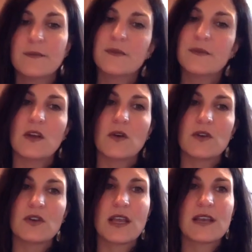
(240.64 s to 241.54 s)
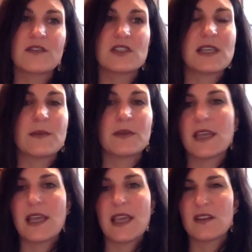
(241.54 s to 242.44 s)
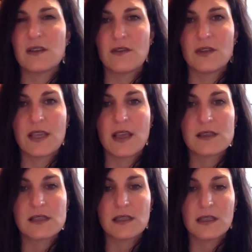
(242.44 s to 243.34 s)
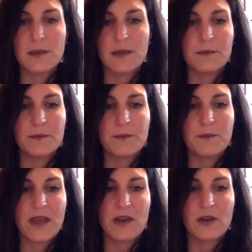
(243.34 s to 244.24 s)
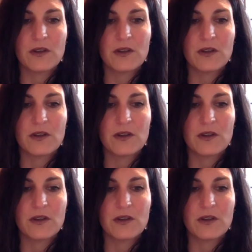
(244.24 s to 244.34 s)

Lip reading: you're kind of just able to handle everything else a little bit better.